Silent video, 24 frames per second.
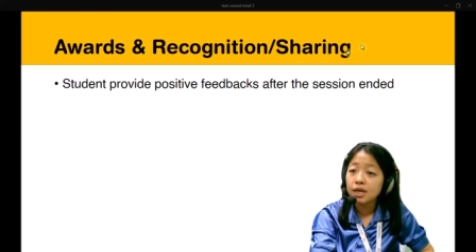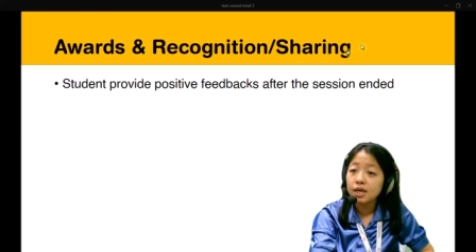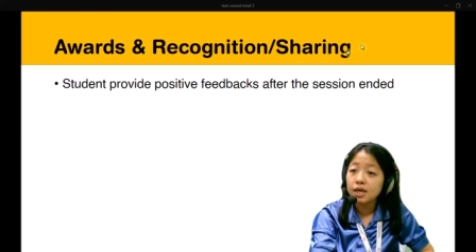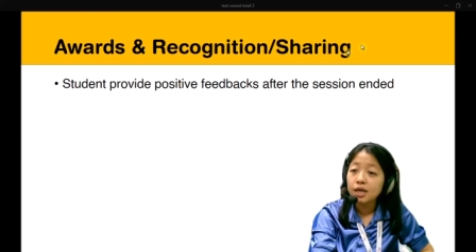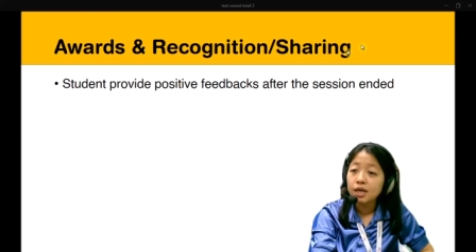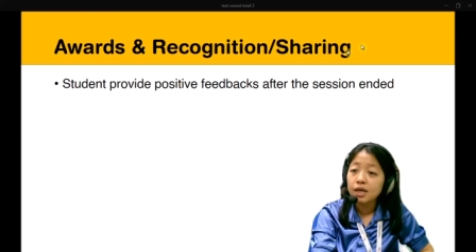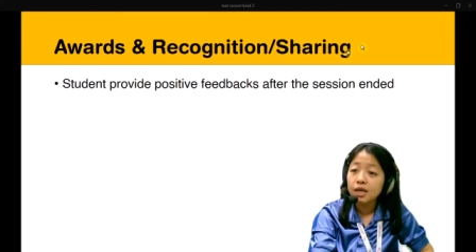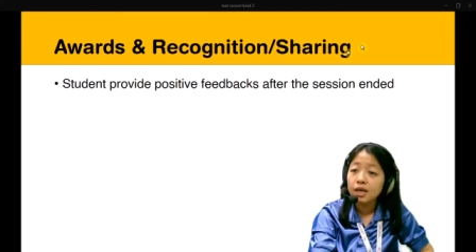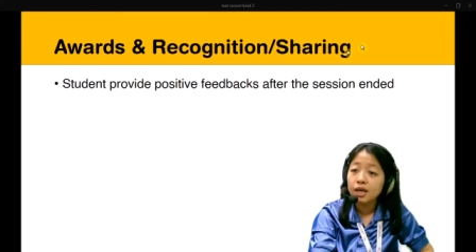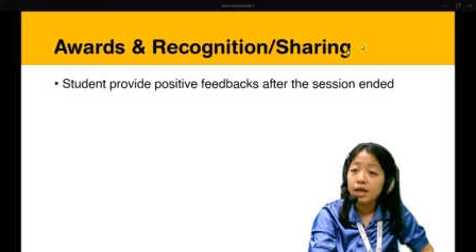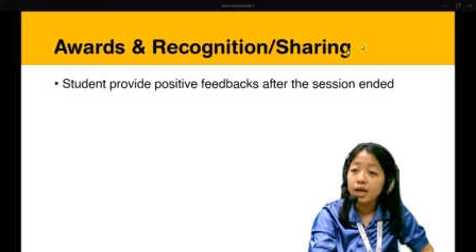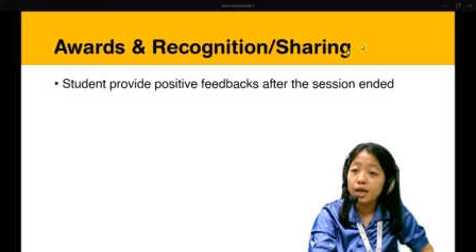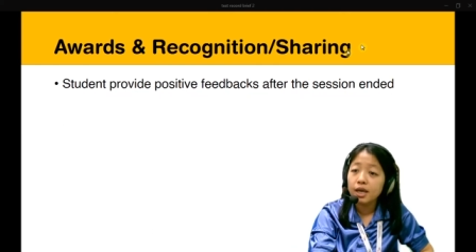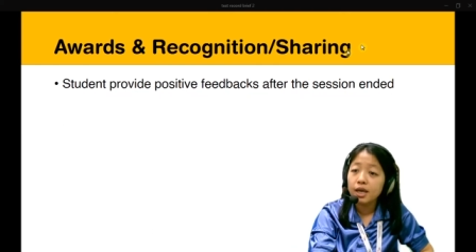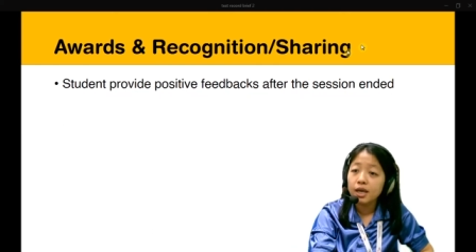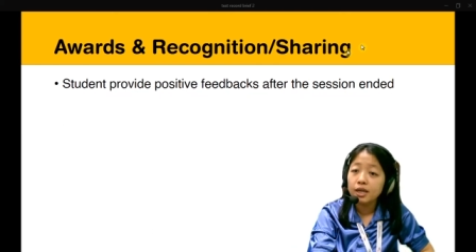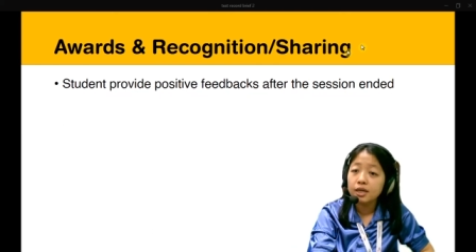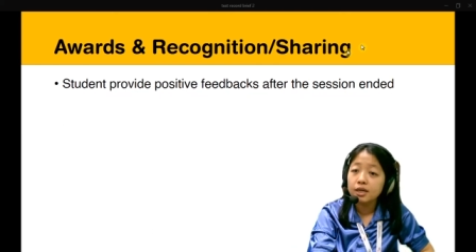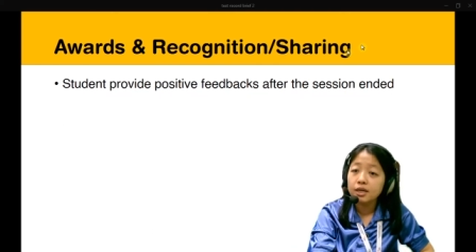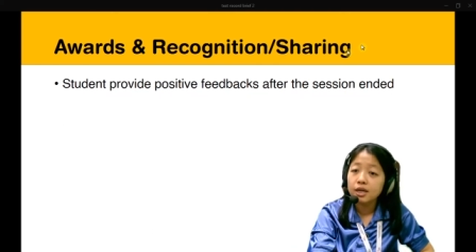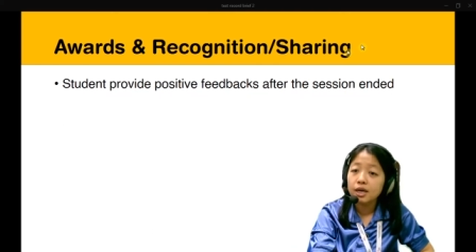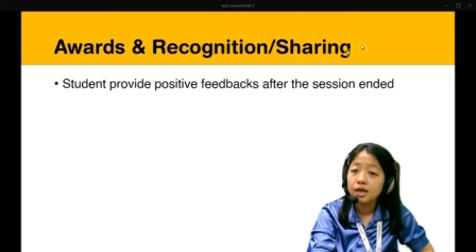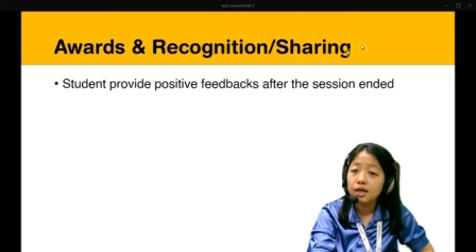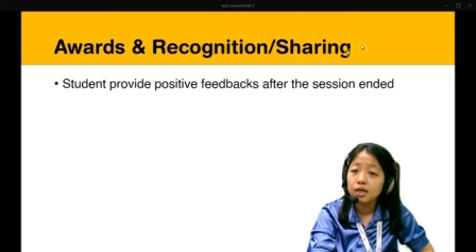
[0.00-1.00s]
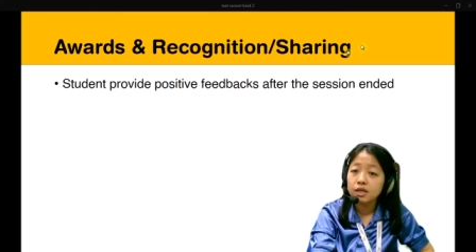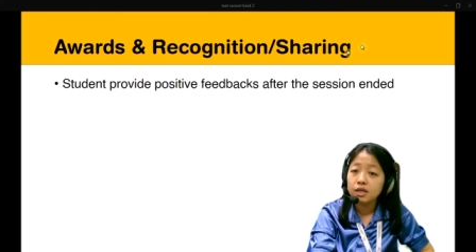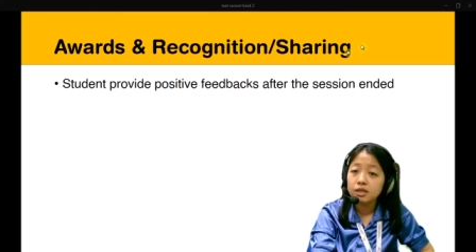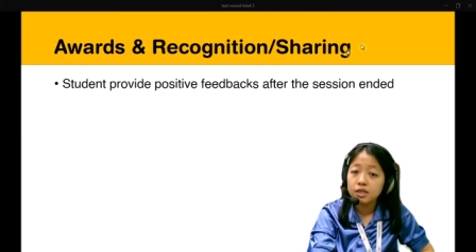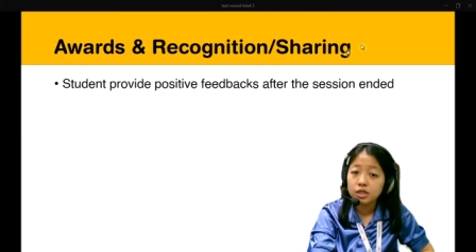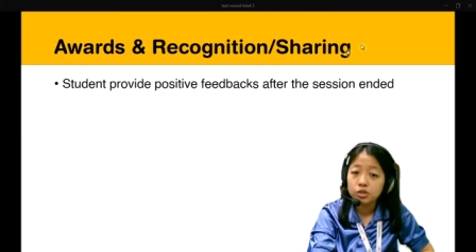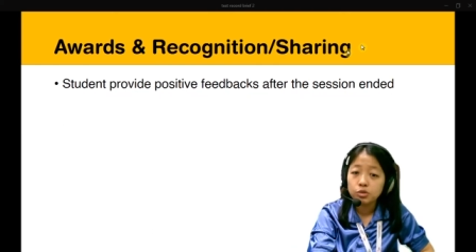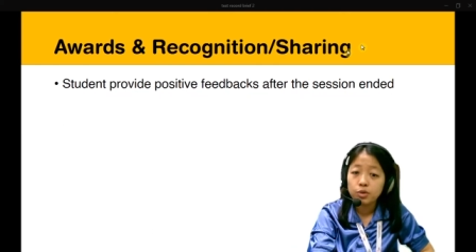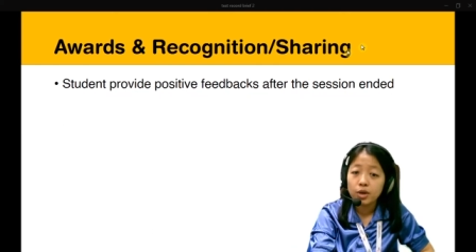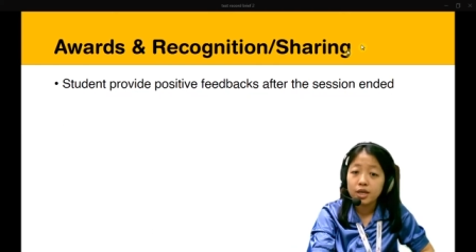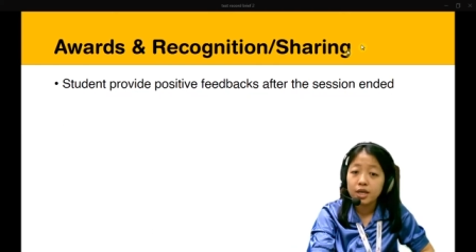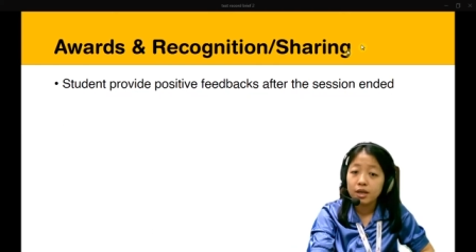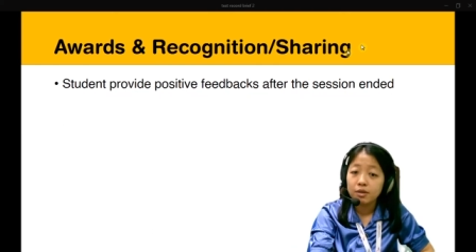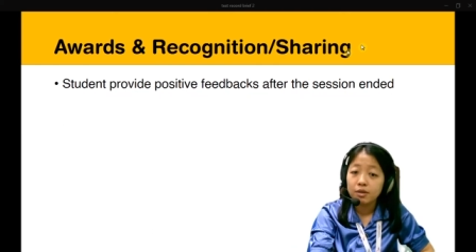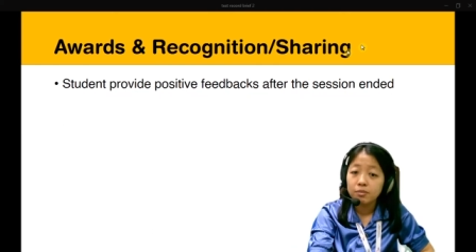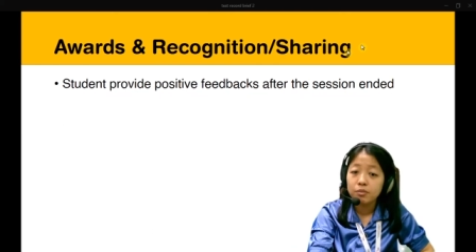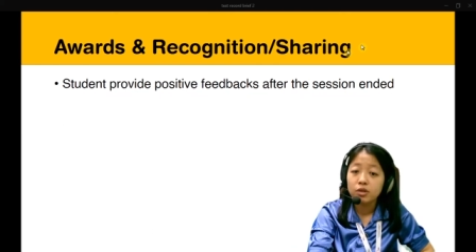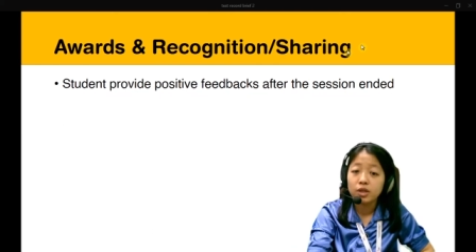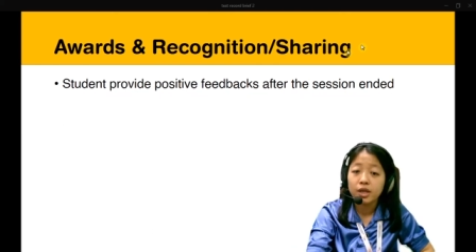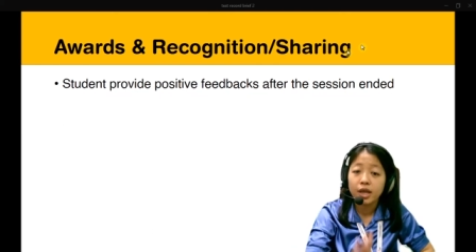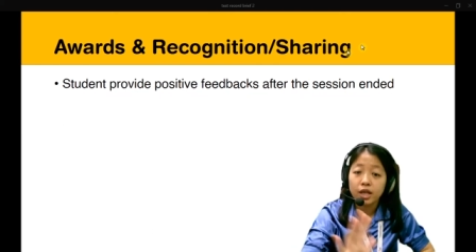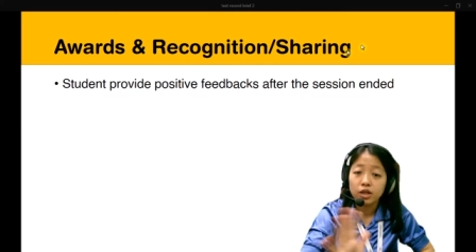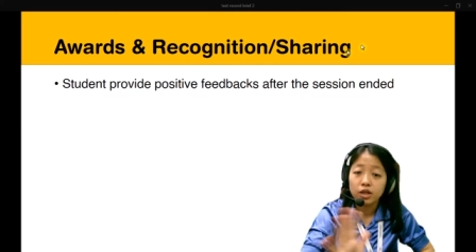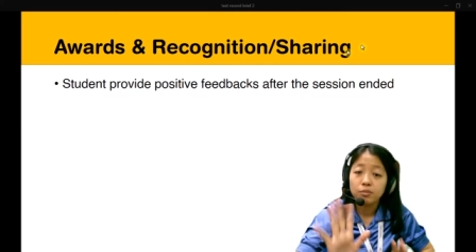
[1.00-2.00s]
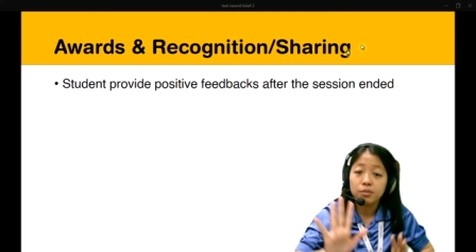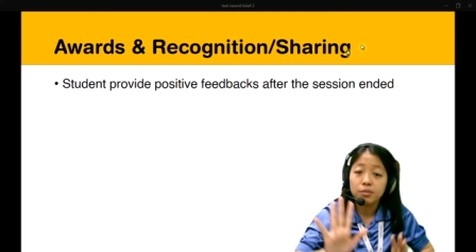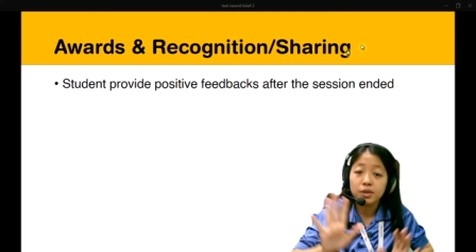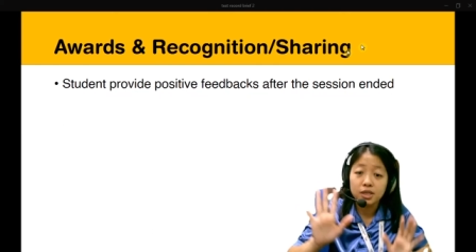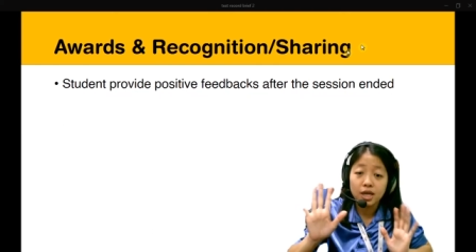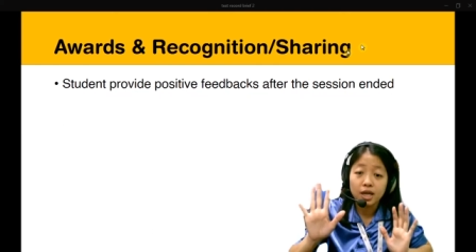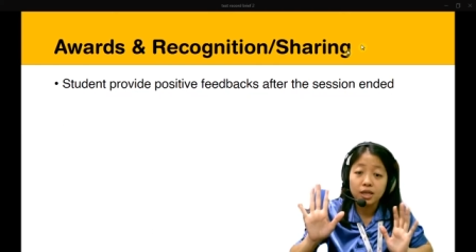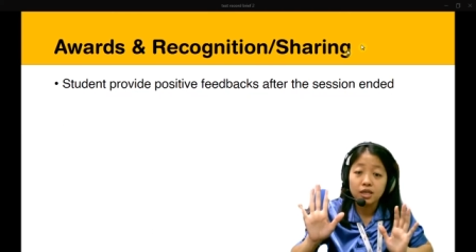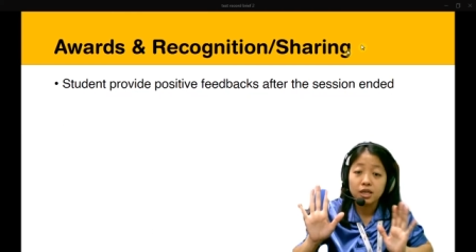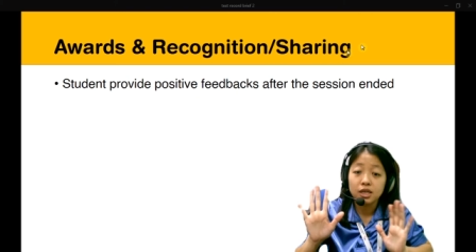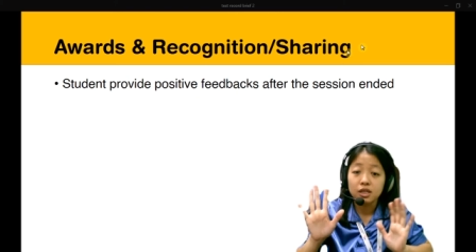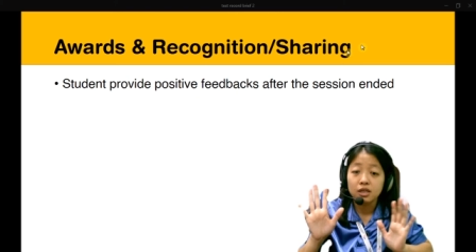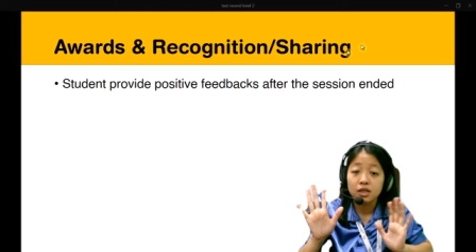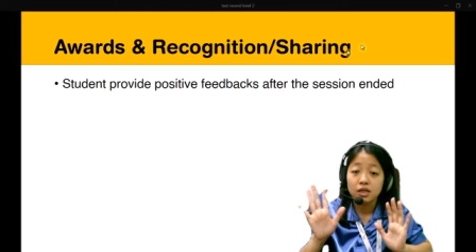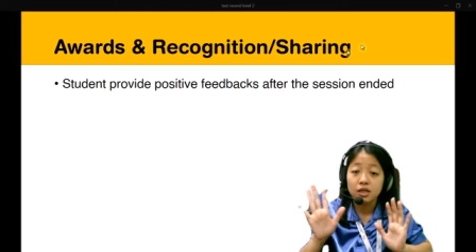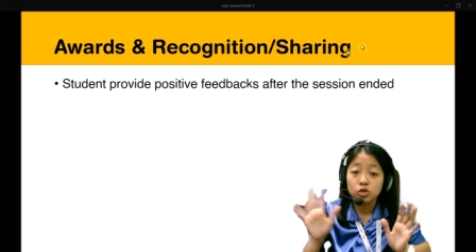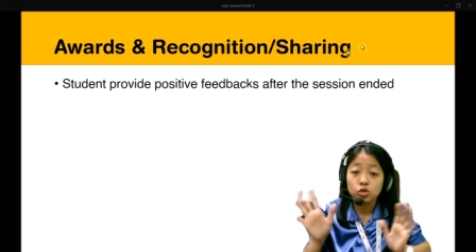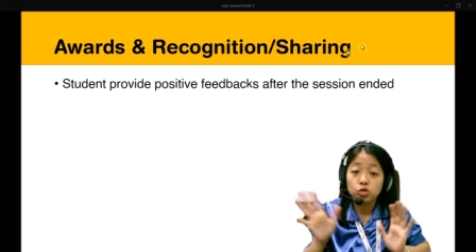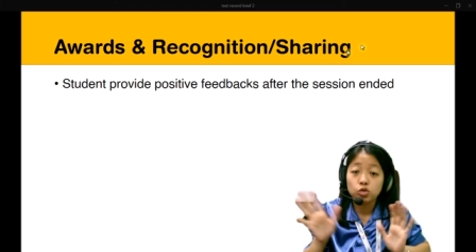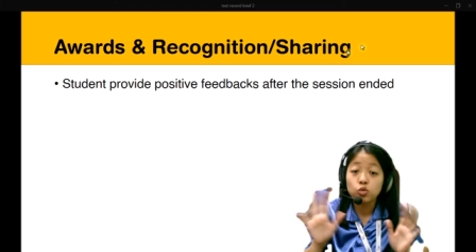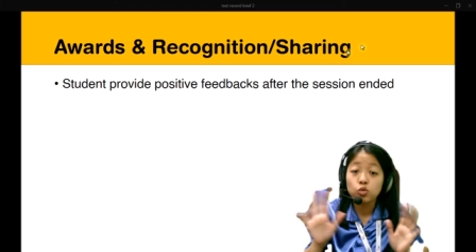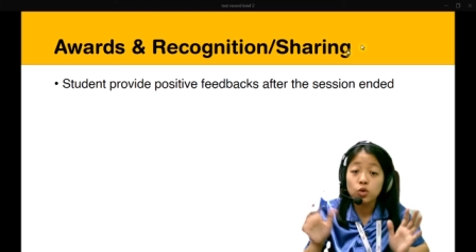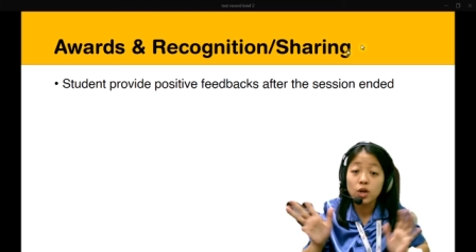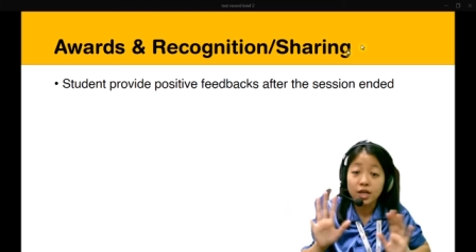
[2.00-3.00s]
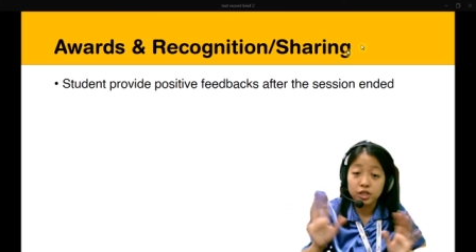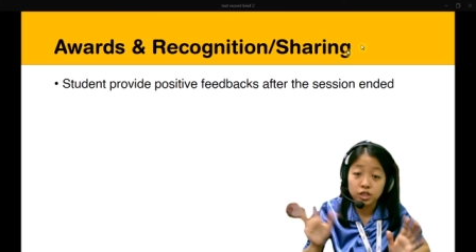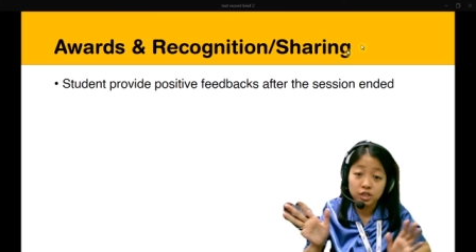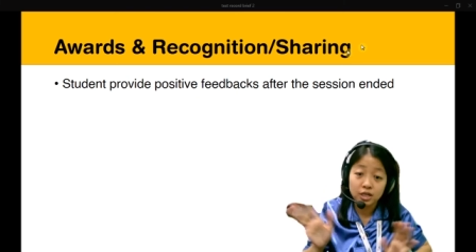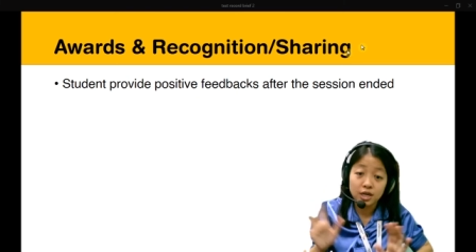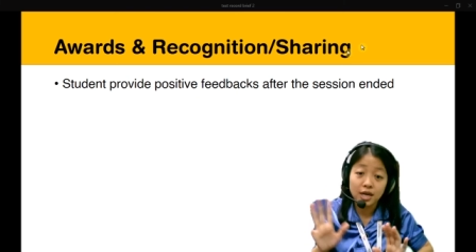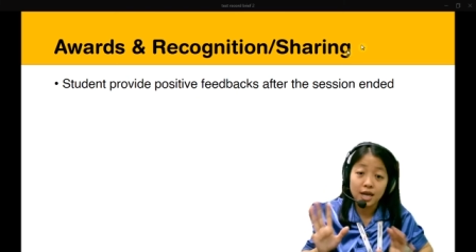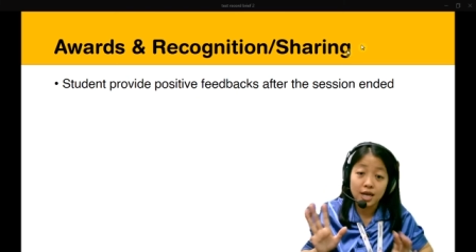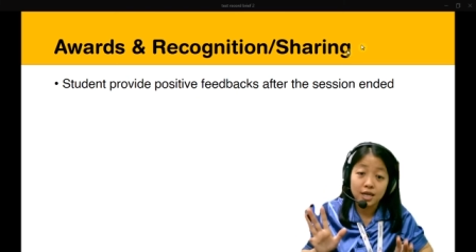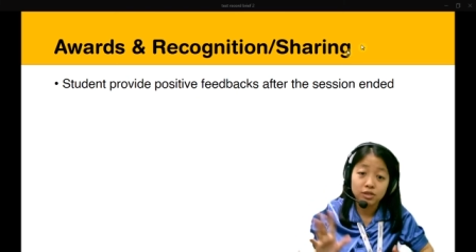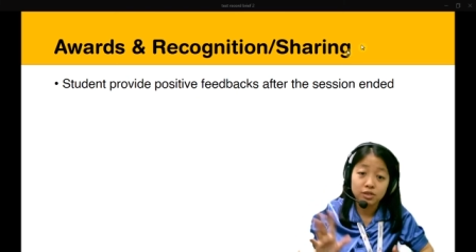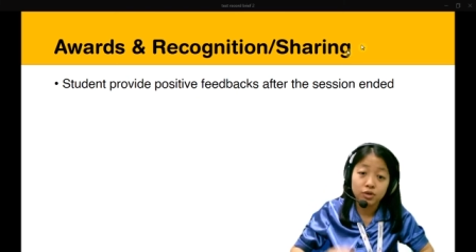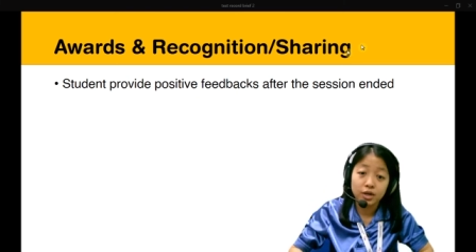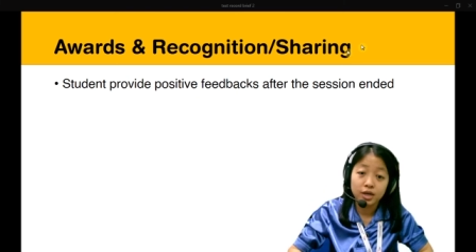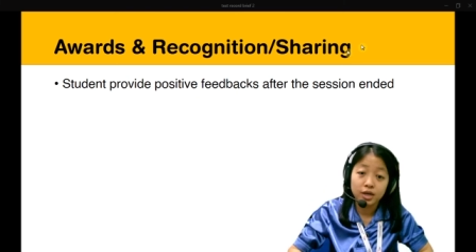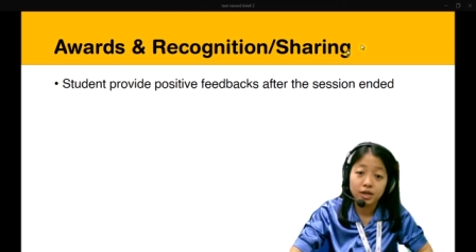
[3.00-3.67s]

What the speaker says: And that's why it cannot be done in a too large class, right?